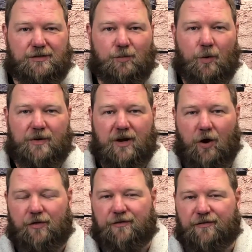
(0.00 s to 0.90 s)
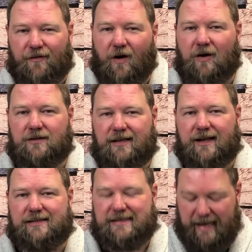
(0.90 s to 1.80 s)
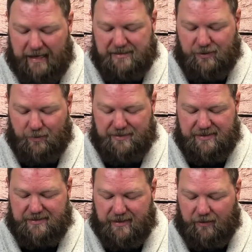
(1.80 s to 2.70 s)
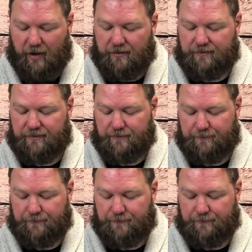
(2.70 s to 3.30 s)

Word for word: what we call the fall and the consequences thereof.